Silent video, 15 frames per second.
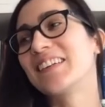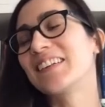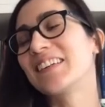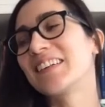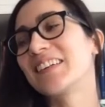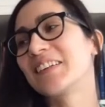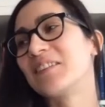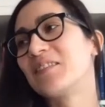
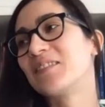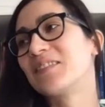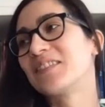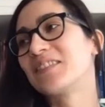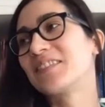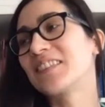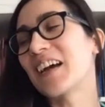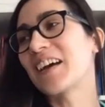
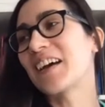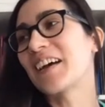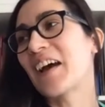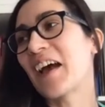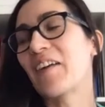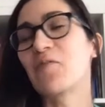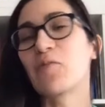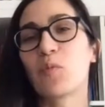um,
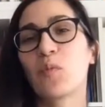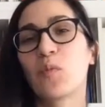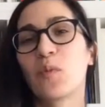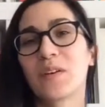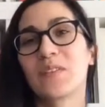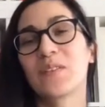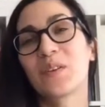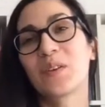uh,
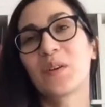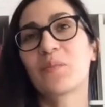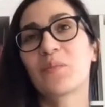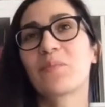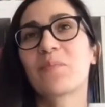you know,